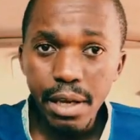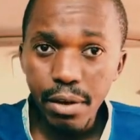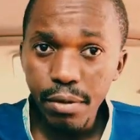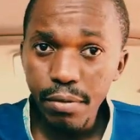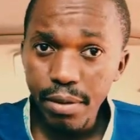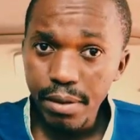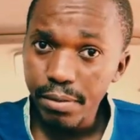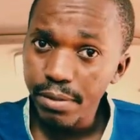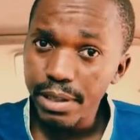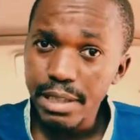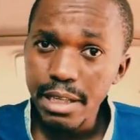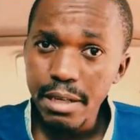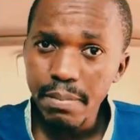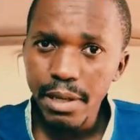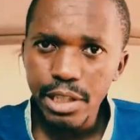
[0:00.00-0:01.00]
get over the
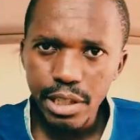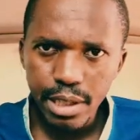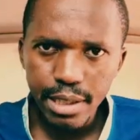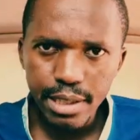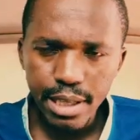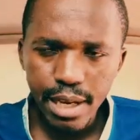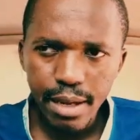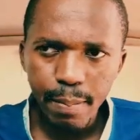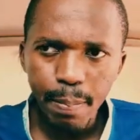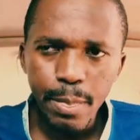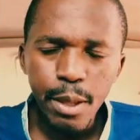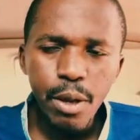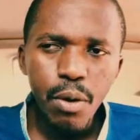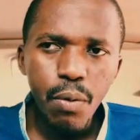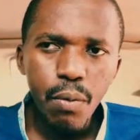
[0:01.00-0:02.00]
fatigue much easier.
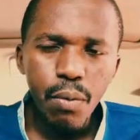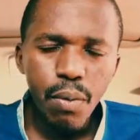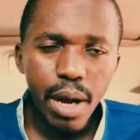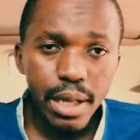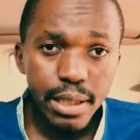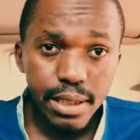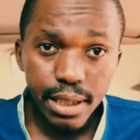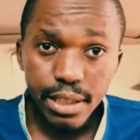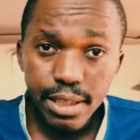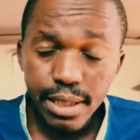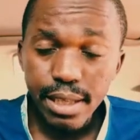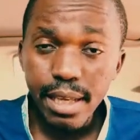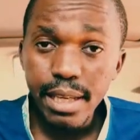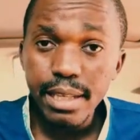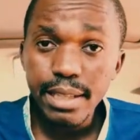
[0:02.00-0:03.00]
One such
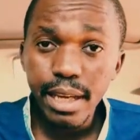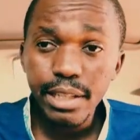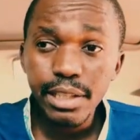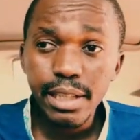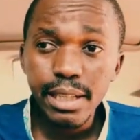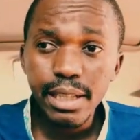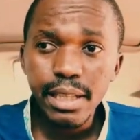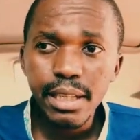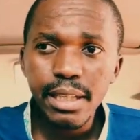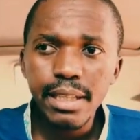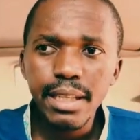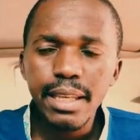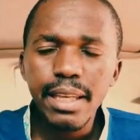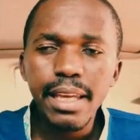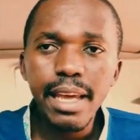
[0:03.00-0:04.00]
thing is actually
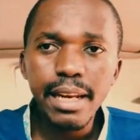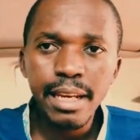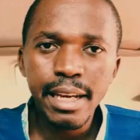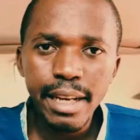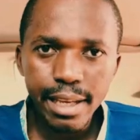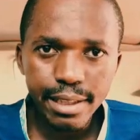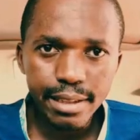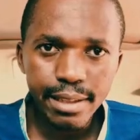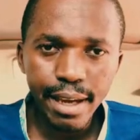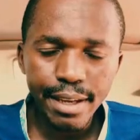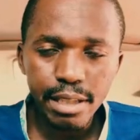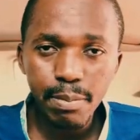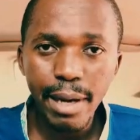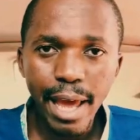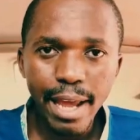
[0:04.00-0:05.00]
getting an
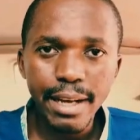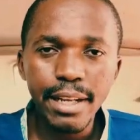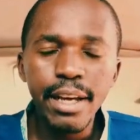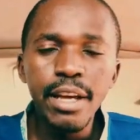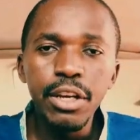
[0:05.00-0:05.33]
exercise plan.